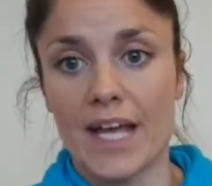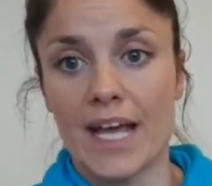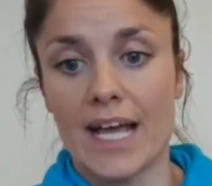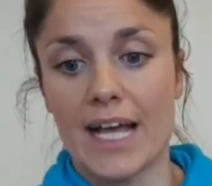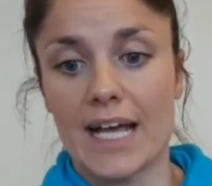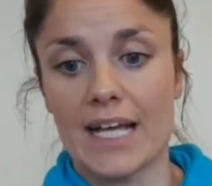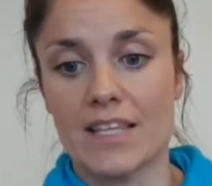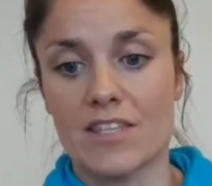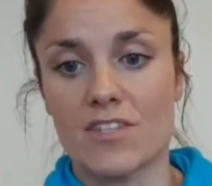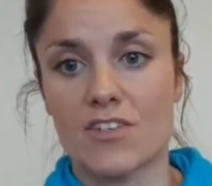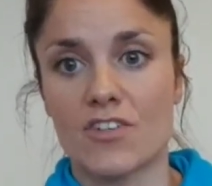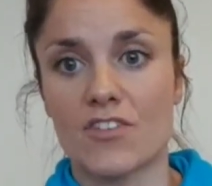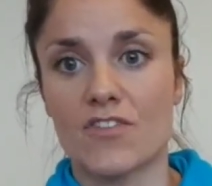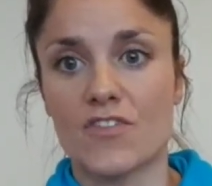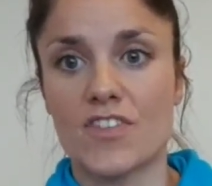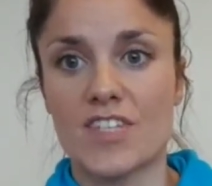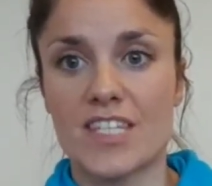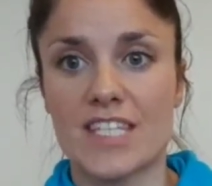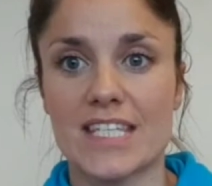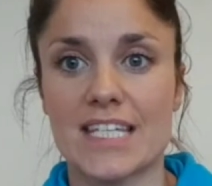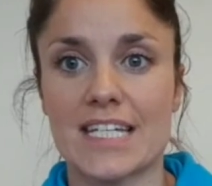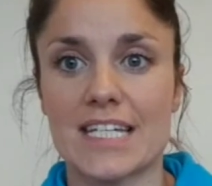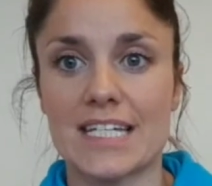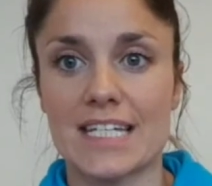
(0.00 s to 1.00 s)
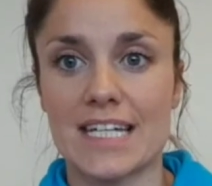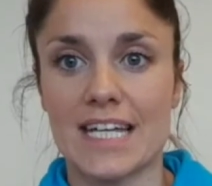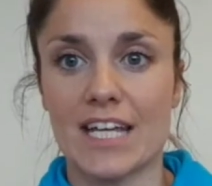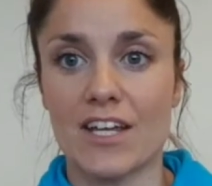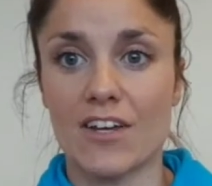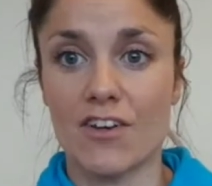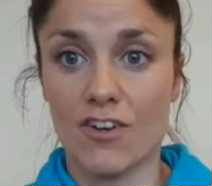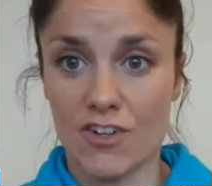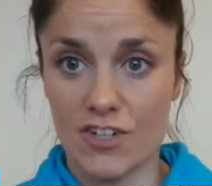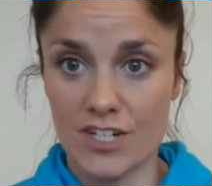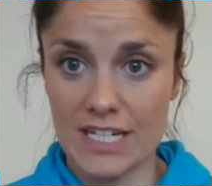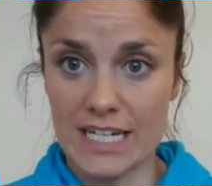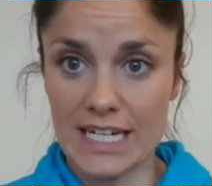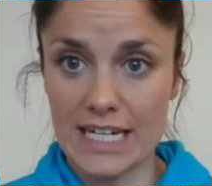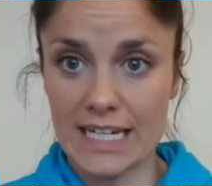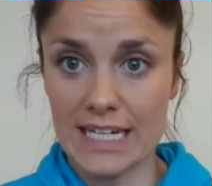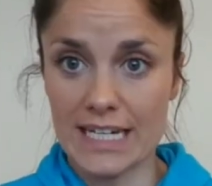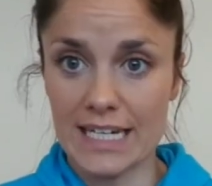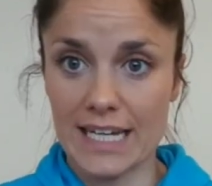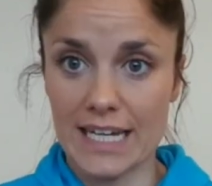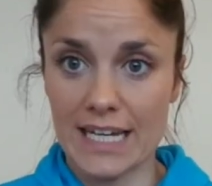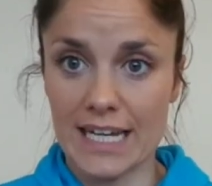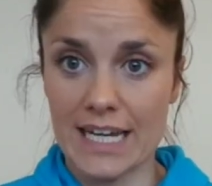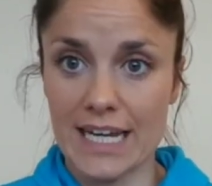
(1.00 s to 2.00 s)
at sort of sitting or
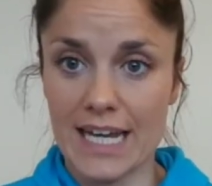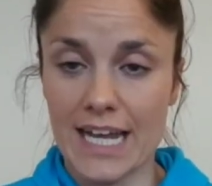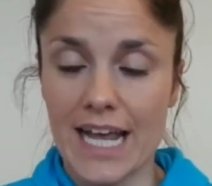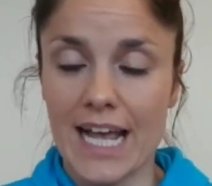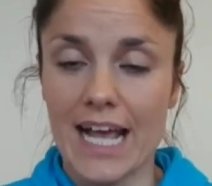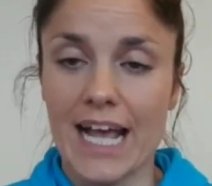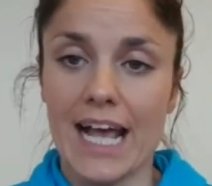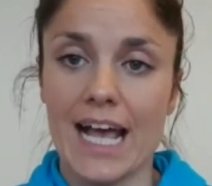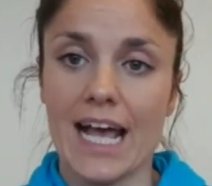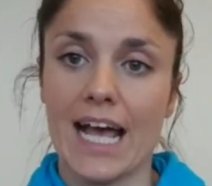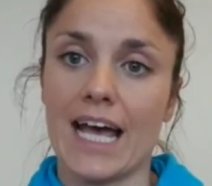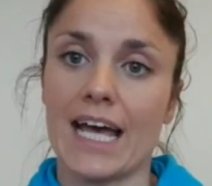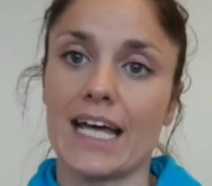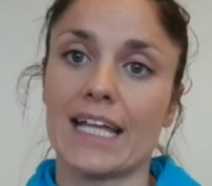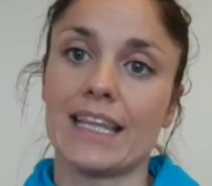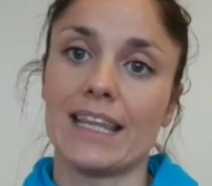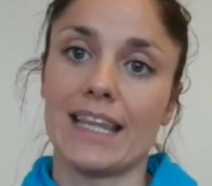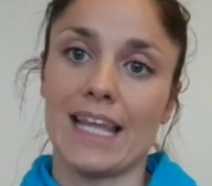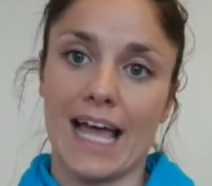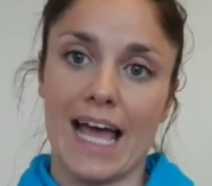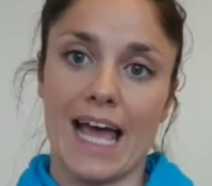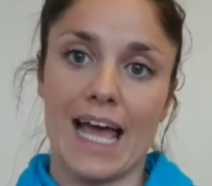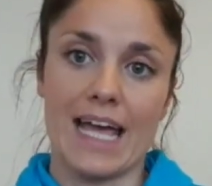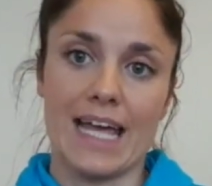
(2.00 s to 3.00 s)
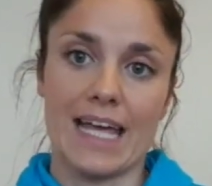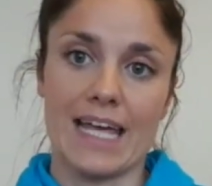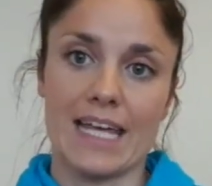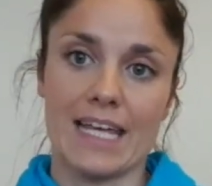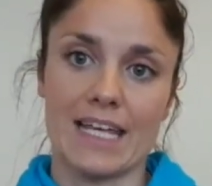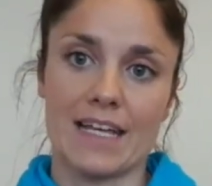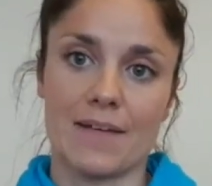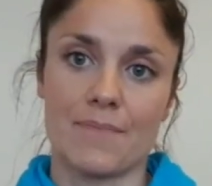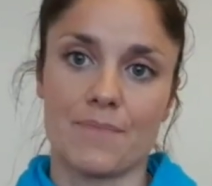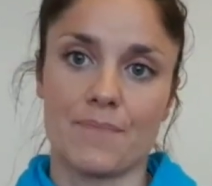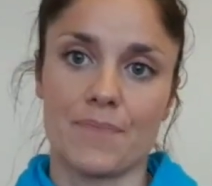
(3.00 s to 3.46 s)
kneeling and lying.